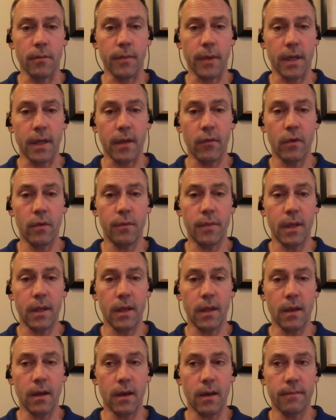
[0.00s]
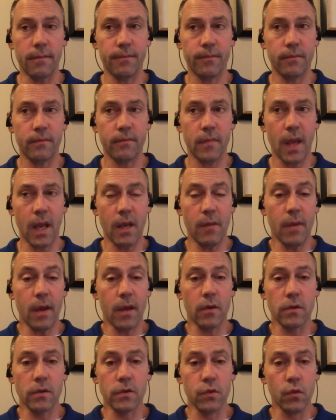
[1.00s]
but it would be uh, any
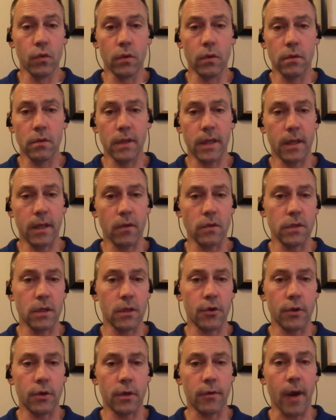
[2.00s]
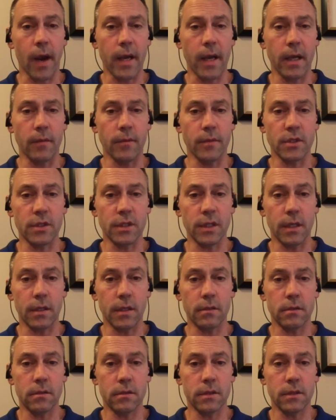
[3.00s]
metal tool that goes under a grinding
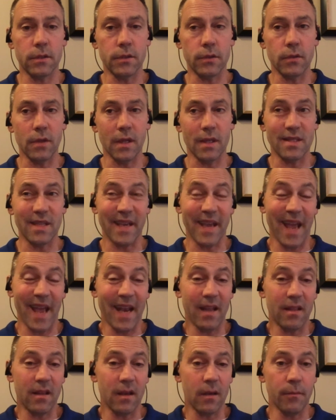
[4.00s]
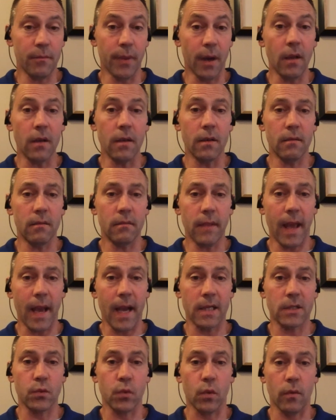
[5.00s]
machine to do, let's say, anything but
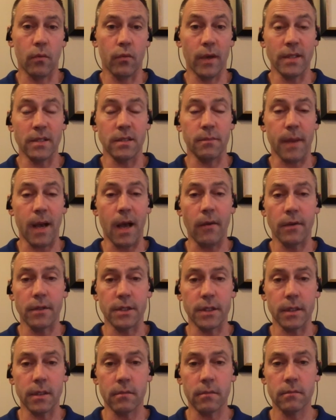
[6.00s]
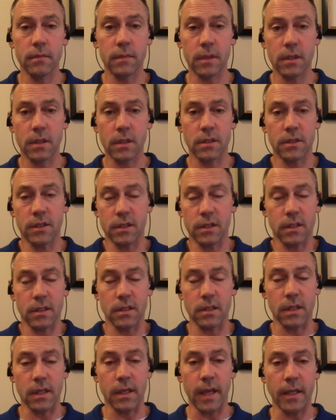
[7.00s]
actual resin polishing, just
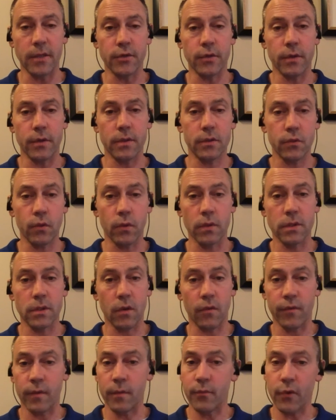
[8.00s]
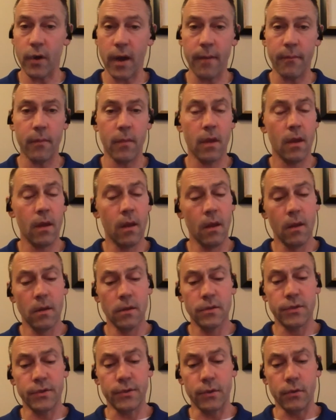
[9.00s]
because of the nature of the tool. So from prep
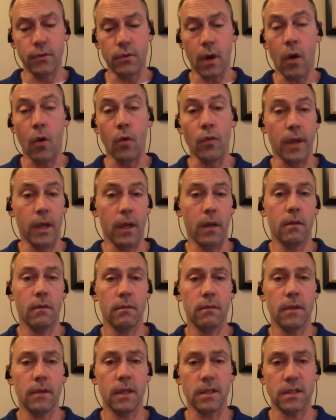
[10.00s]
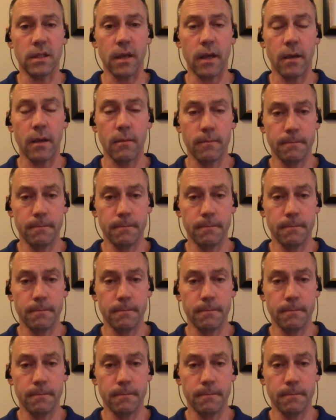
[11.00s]
to honing, let's say.